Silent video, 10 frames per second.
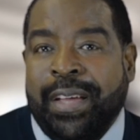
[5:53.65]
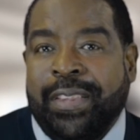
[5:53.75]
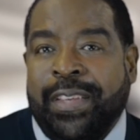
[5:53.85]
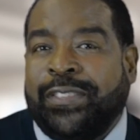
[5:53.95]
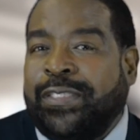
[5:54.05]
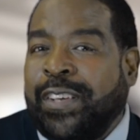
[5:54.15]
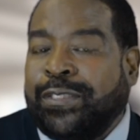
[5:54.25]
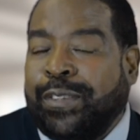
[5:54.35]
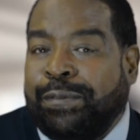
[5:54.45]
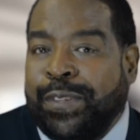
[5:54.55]
These are
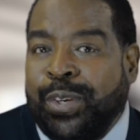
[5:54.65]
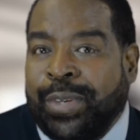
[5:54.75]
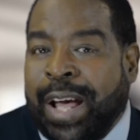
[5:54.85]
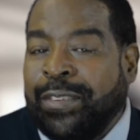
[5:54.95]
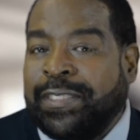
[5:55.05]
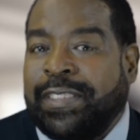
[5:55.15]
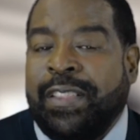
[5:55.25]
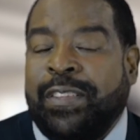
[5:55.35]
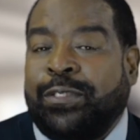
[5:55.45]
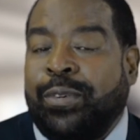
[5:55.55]
just a few, and I don't say
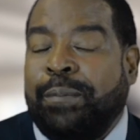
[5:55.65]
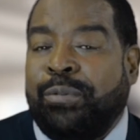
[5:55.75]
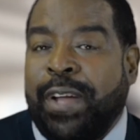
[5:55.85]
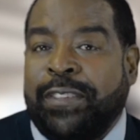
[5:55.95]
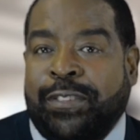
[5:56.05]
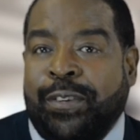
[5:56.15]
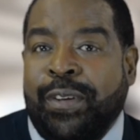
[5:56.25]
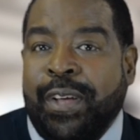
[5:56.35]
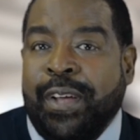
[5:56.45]
this to impress you,